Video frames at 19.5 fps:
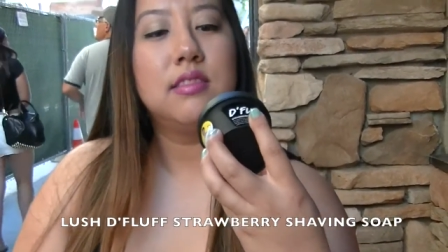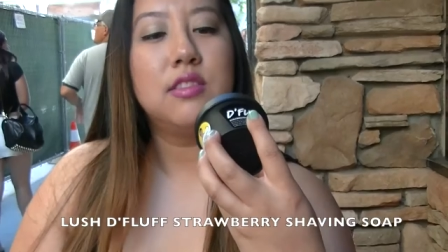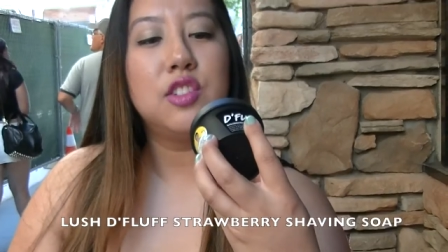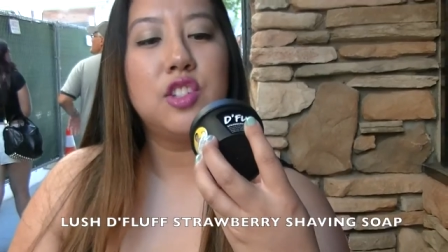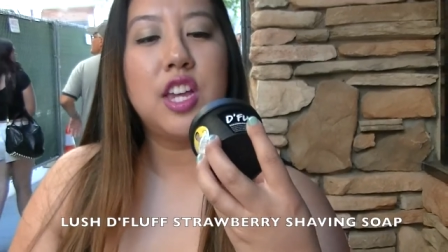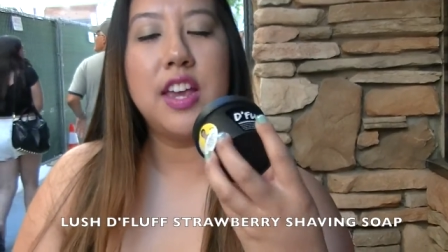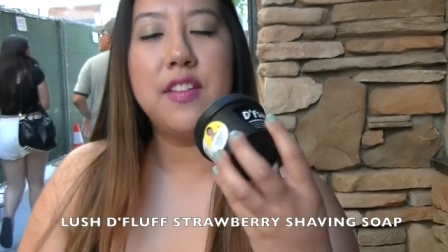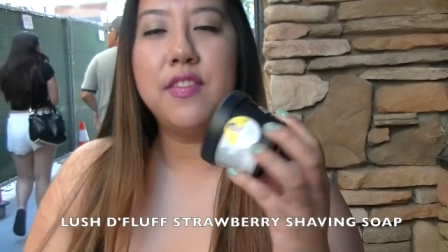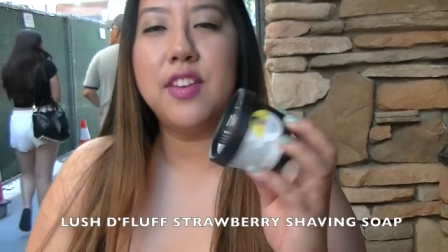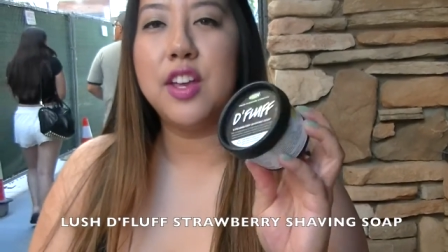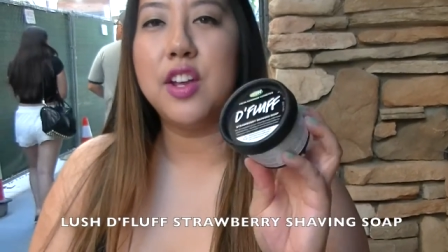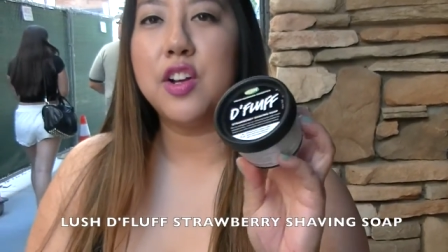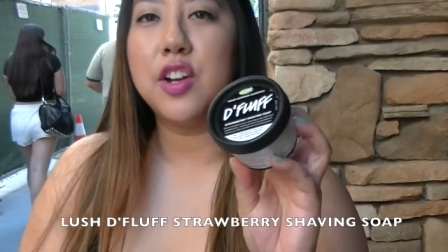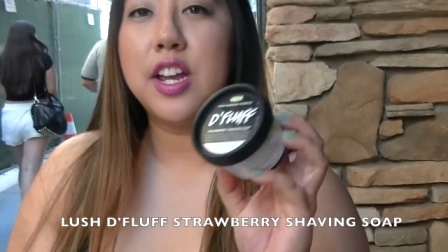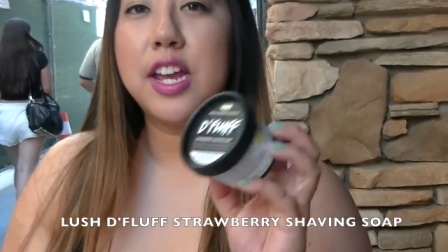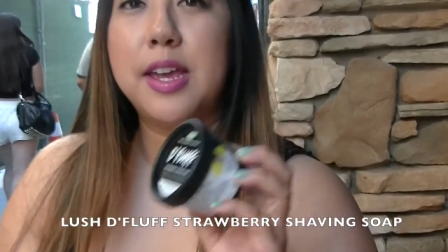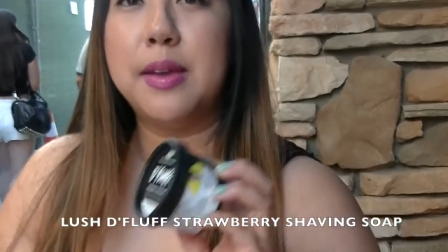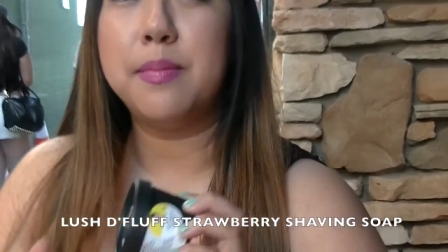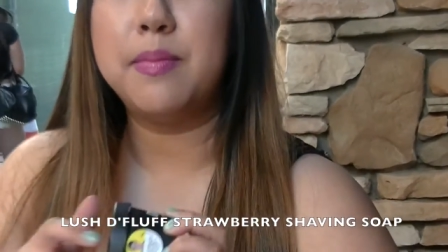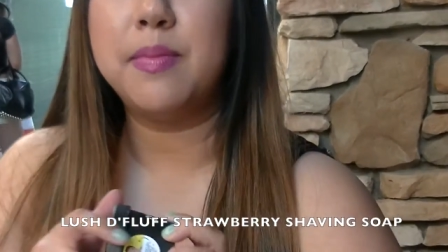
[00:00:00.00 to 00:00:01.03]
shaving
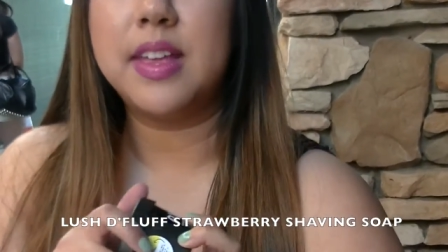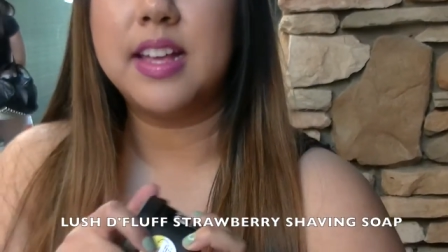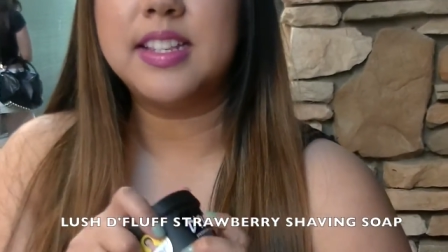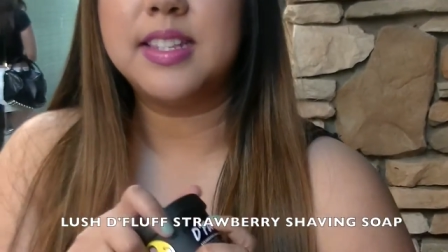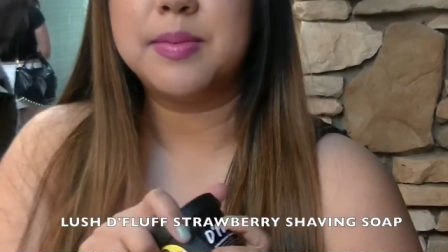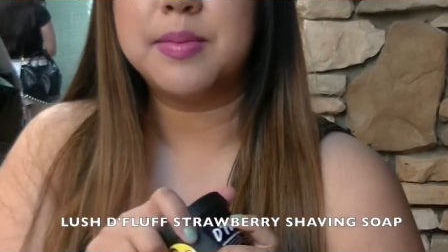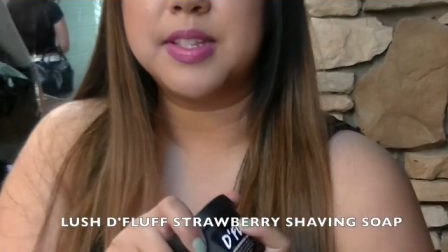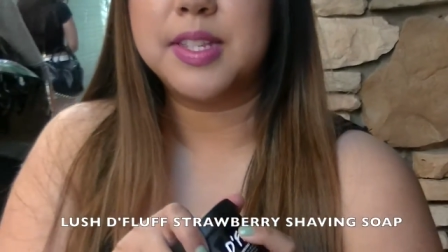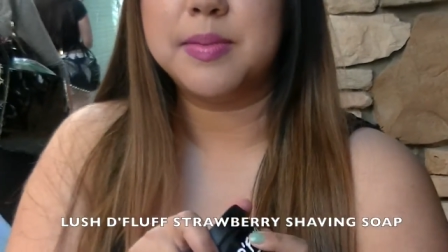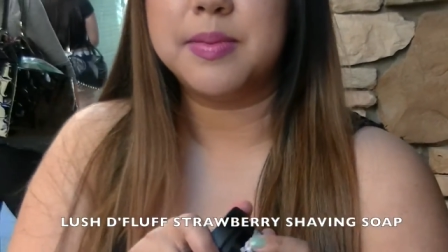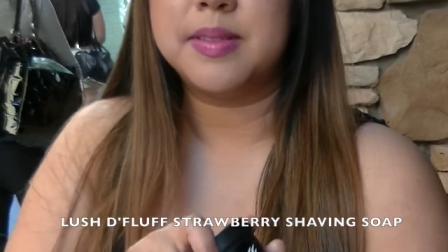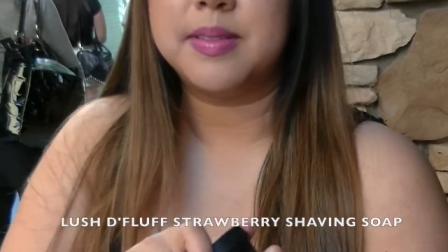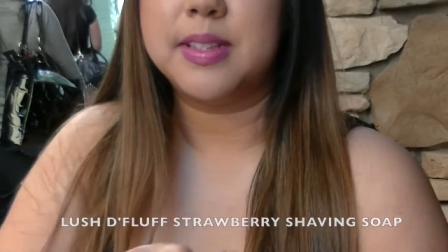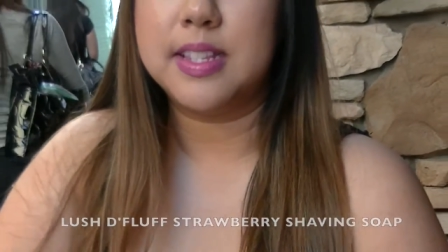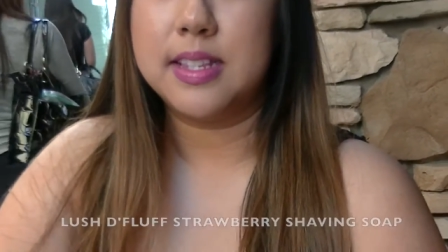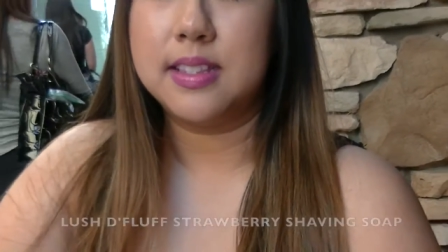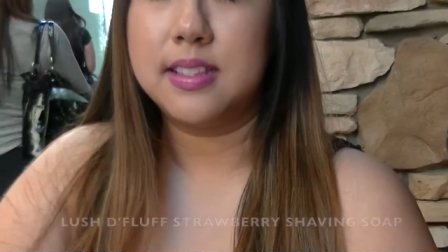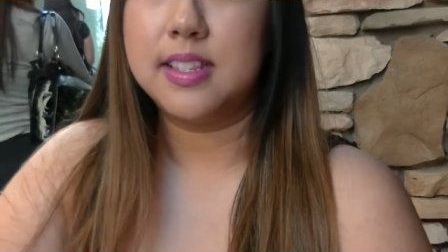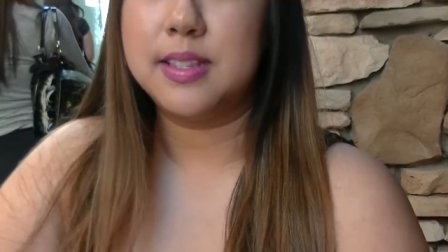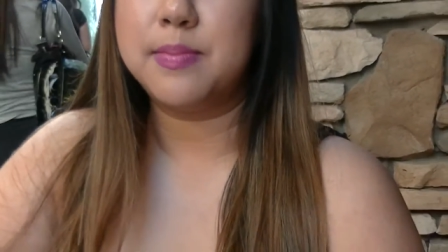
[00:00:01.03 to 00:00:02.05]
cream that's supposed to
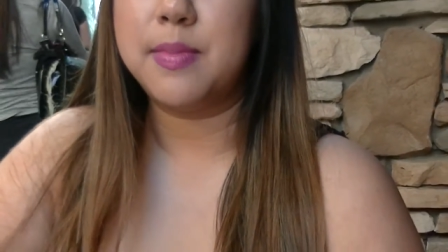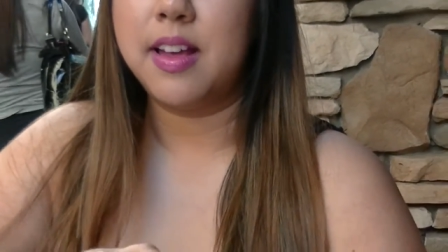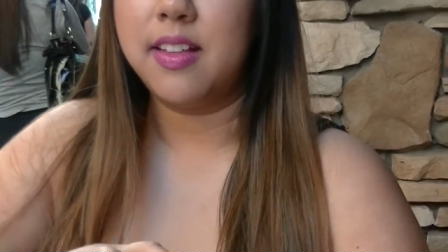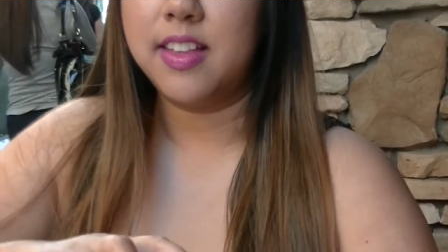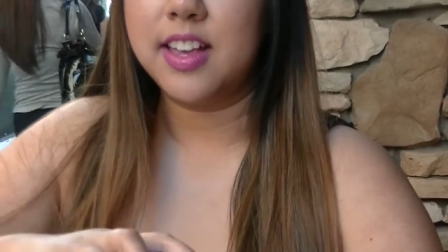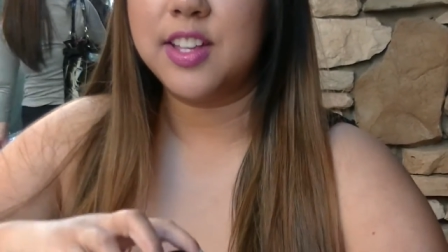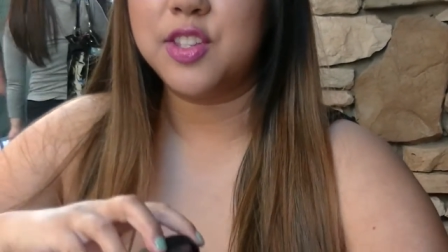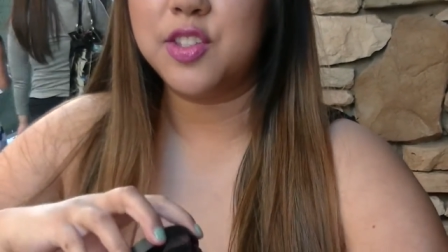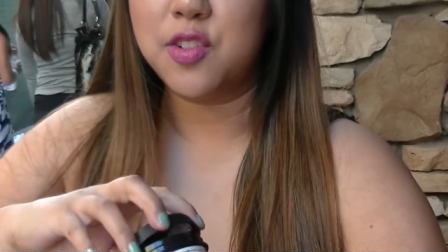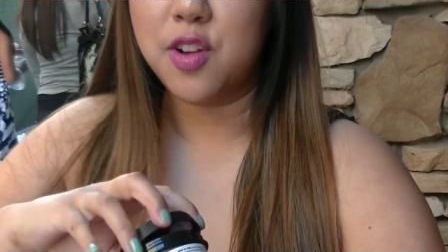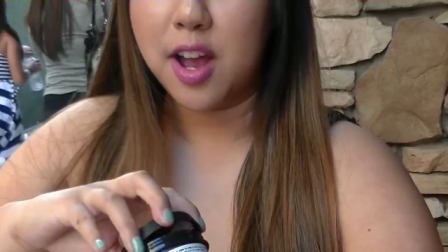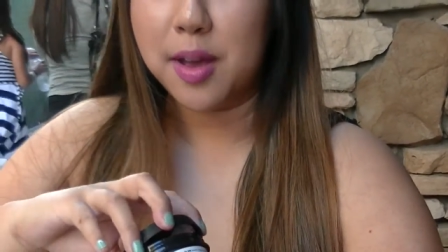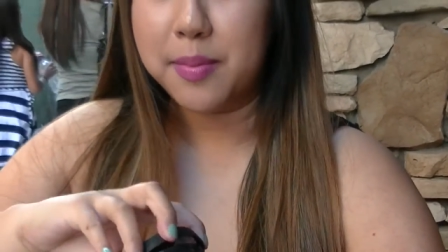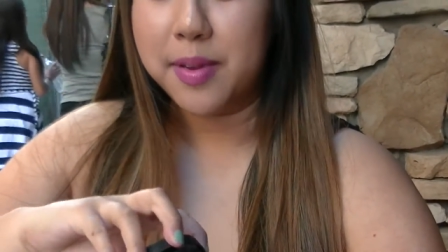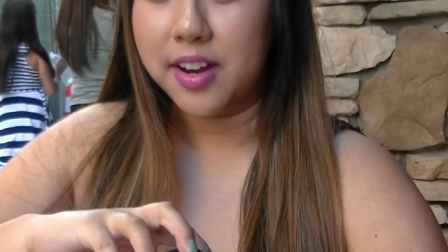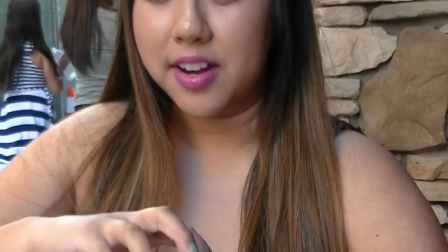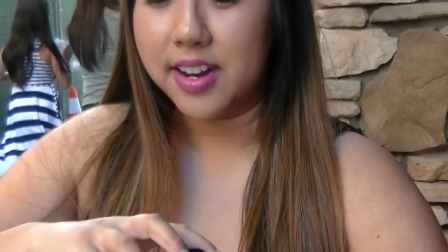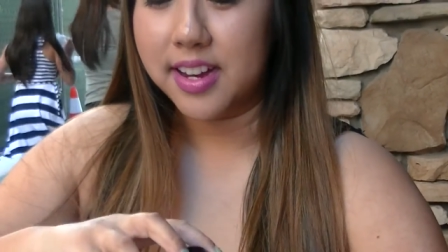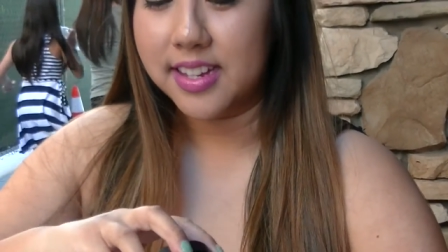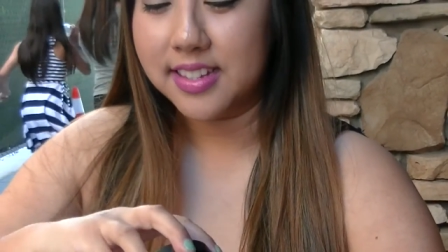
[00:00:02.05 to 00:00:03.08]
smell like
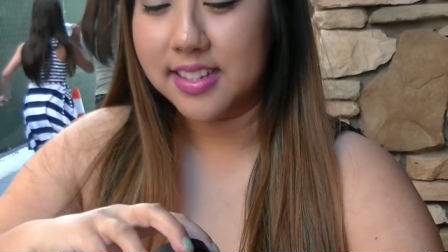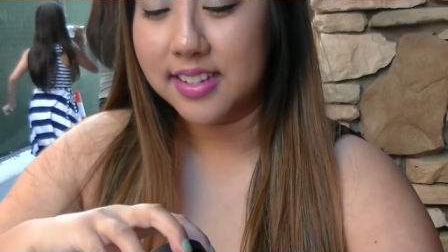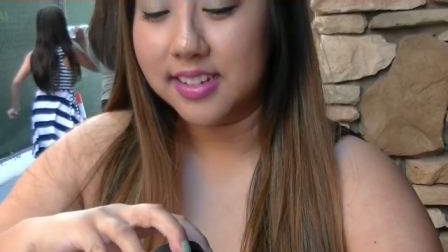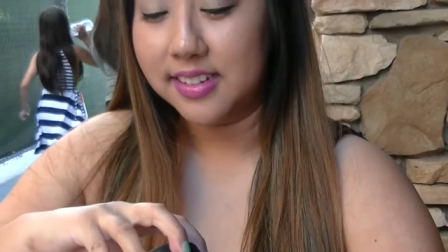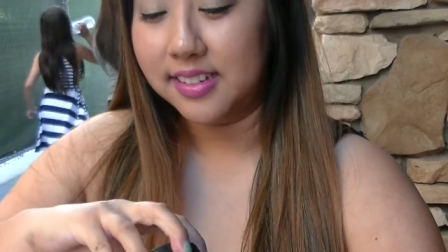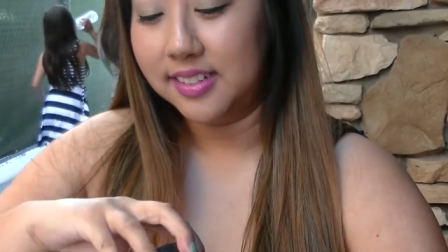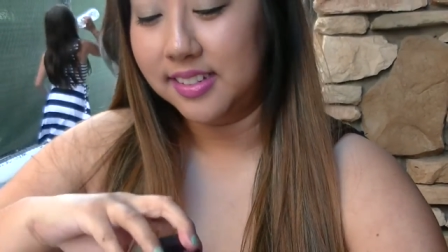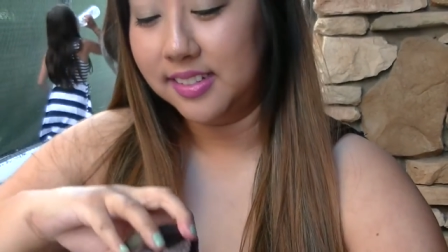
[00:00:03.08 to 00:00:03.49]
strawberries.